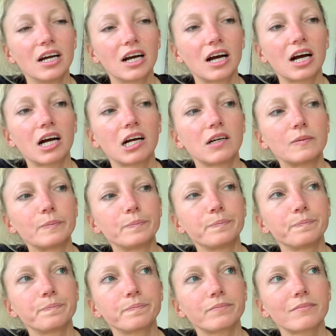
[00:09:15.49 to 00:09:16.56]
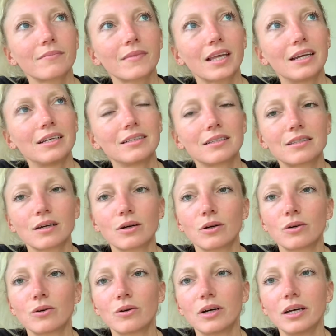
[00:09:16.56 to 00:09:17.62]
Um, and
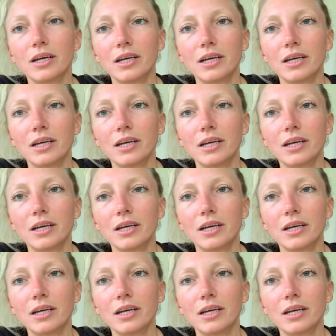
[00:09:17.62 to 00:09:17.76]
so,